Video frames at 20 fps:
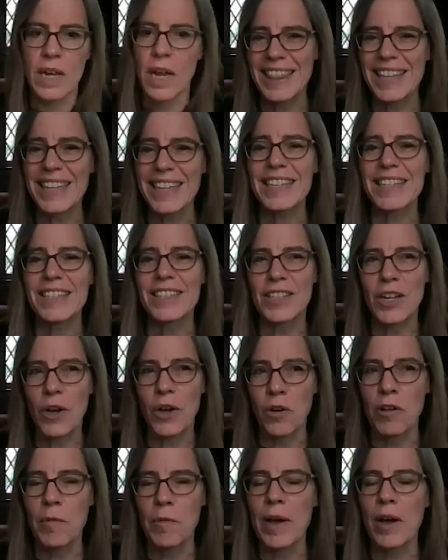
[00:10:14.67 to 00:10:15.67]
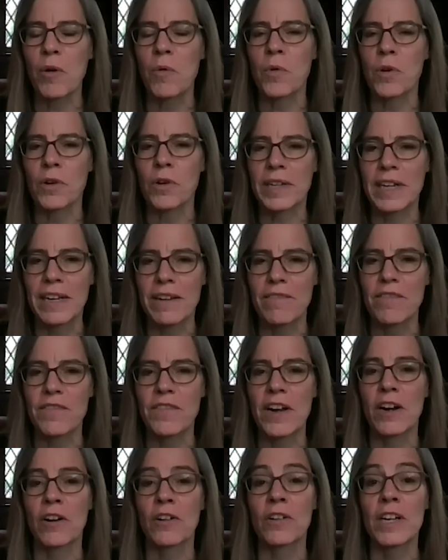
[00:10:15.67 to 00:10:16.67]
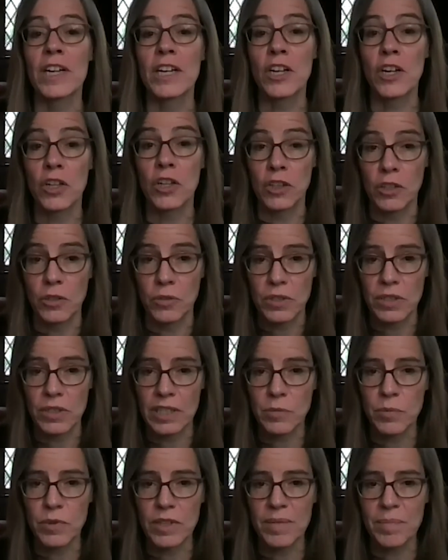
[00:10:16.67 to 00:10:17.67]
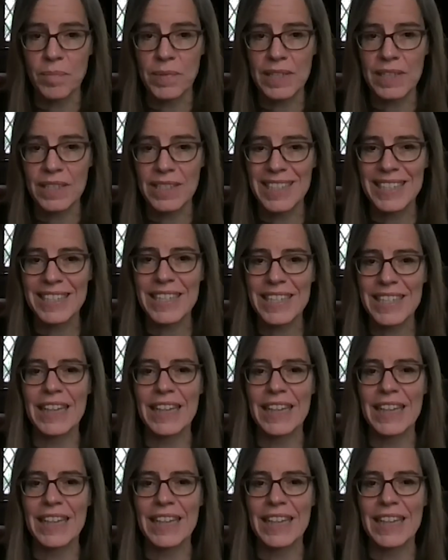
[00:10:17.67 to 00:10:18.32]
I think it's all about working very closely with the business,